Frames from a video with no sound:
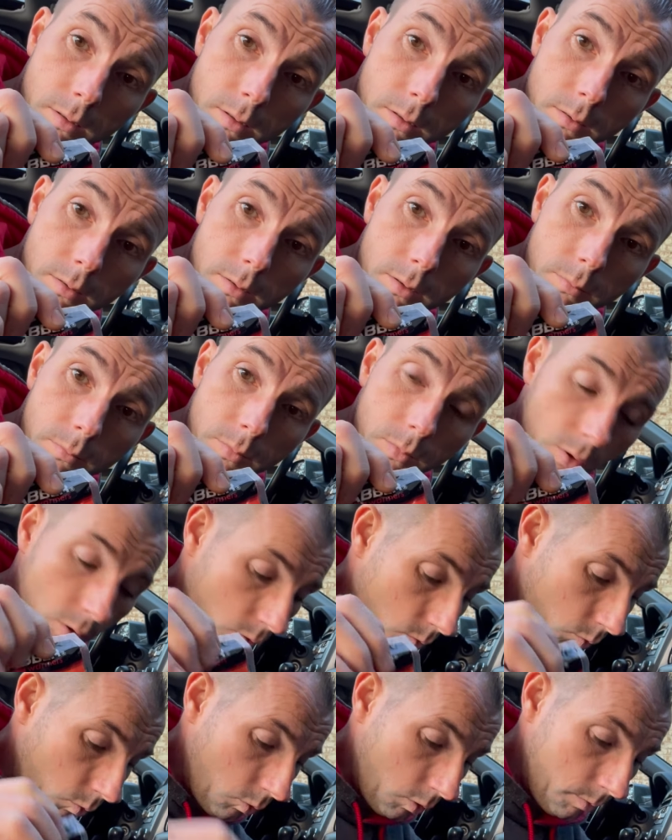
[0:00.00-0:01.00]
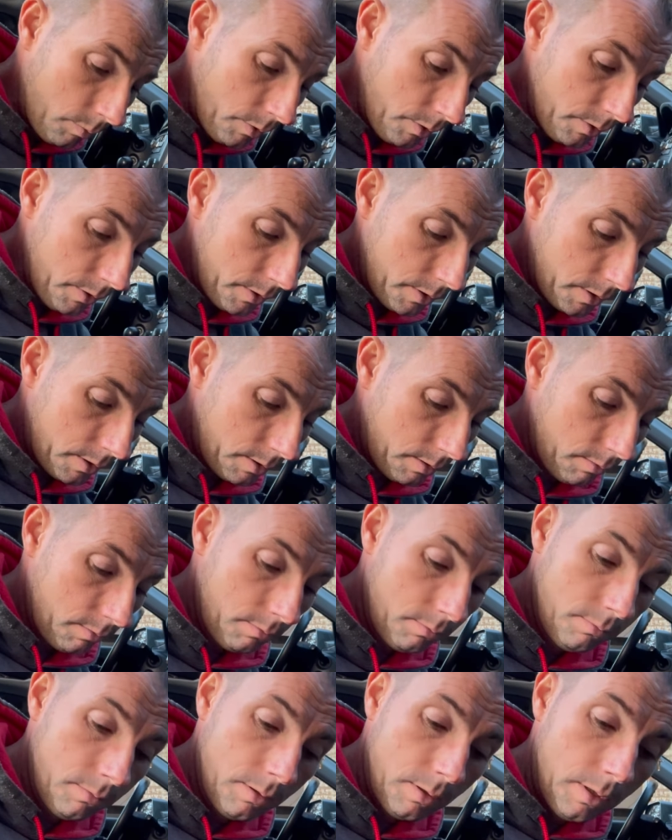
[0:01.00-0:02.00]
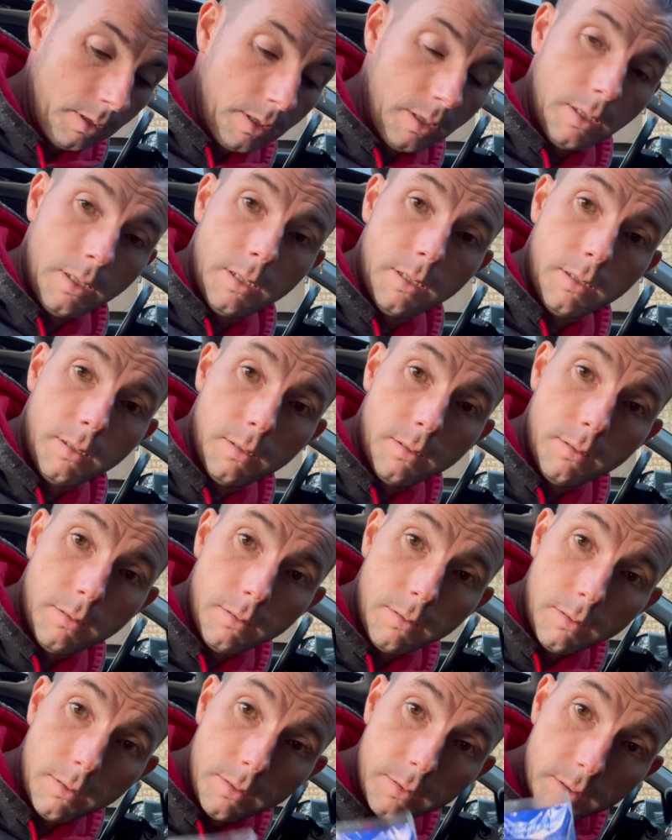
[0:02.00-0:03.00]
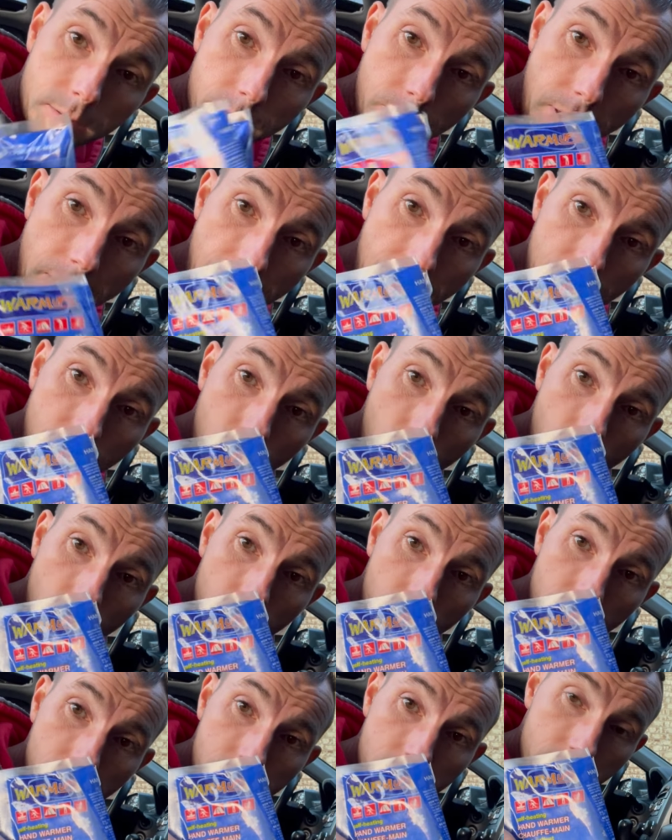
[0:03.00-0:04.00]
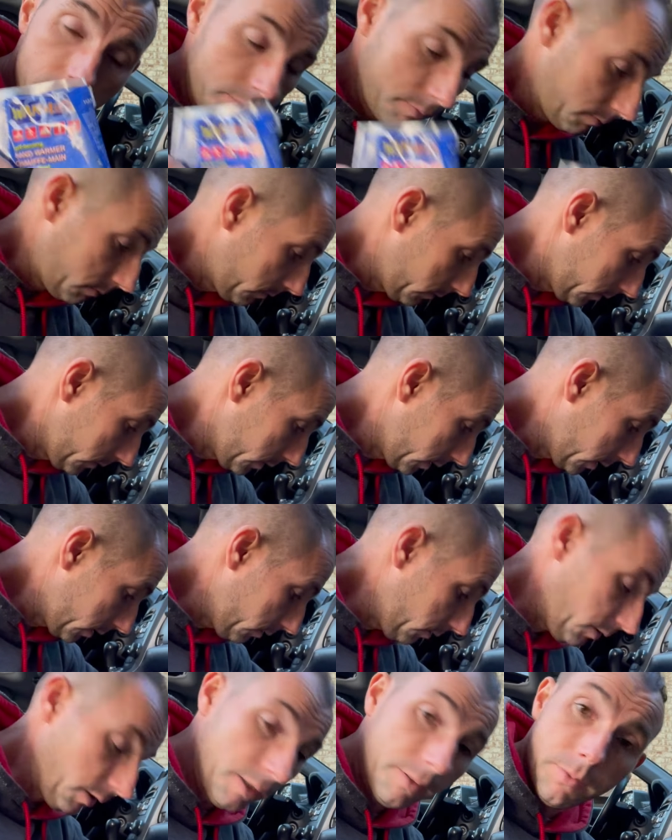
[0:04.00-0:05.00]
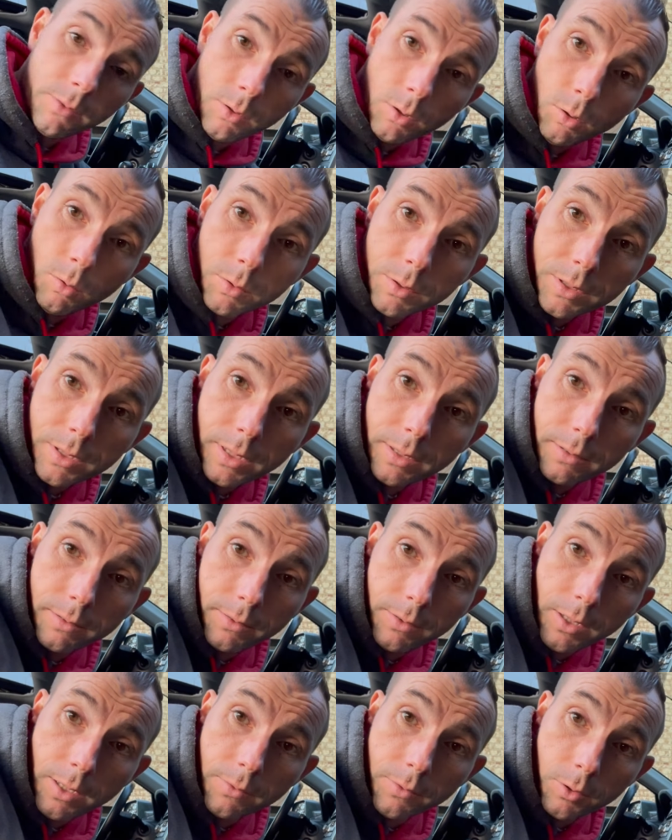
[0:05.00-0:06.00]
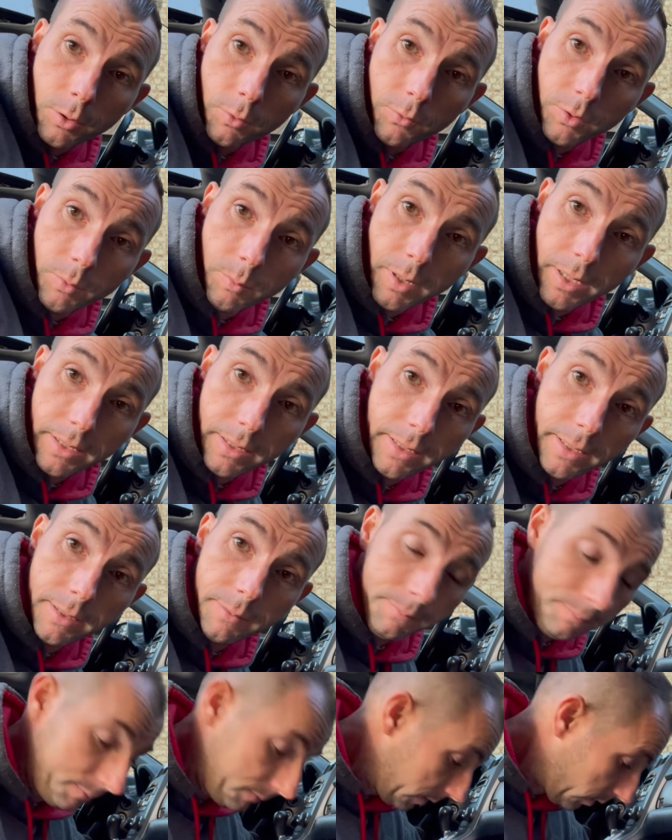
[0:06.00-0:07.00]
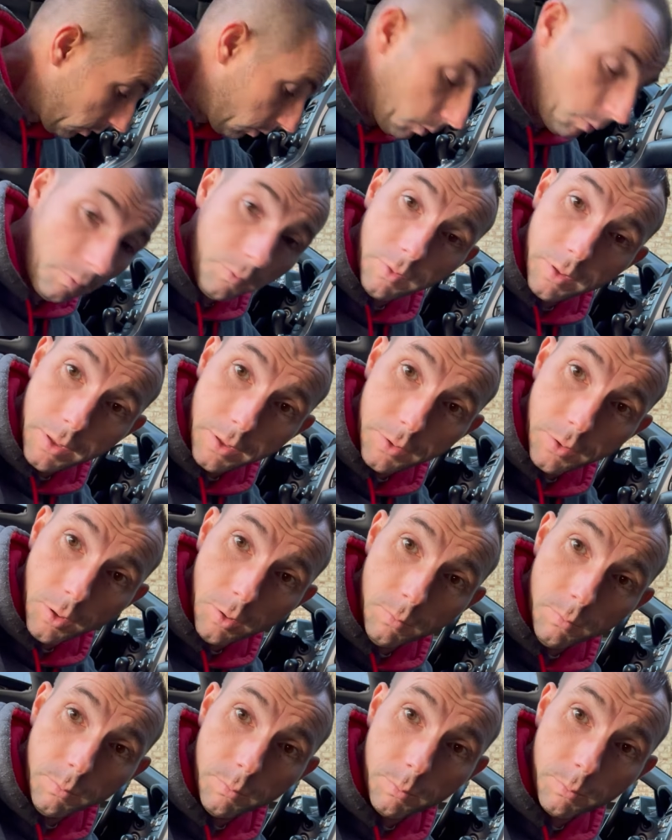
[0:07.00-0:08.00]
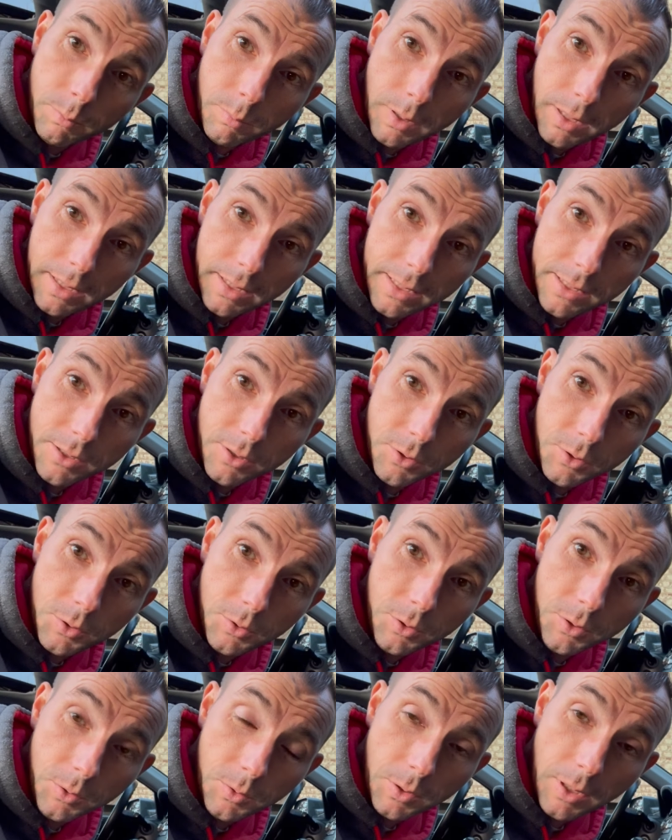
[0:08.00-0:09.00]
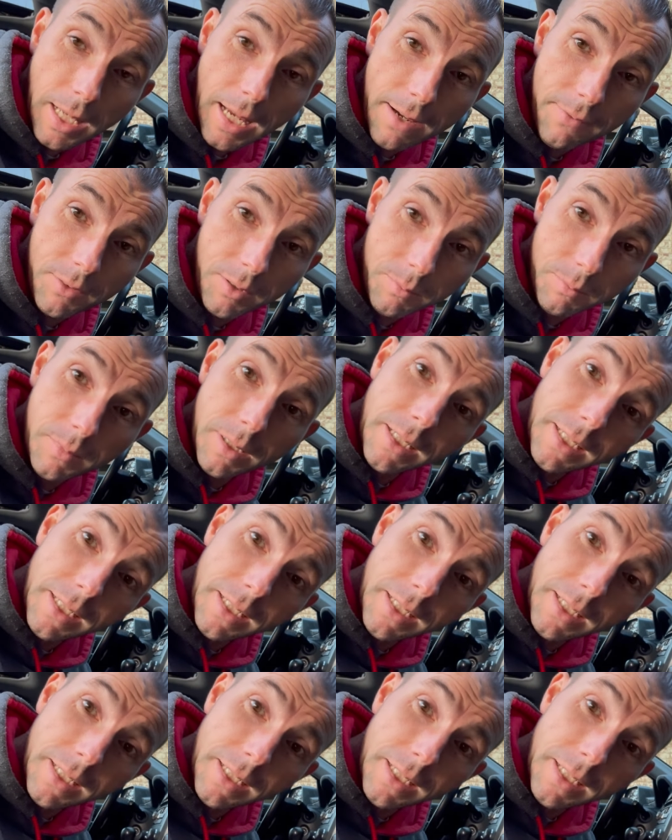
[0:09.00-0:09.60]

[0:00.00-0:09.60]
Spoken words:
some toe warmers and some hand warmers. You never know if you might need them. Hopefully you don't, but at least you do. You will have them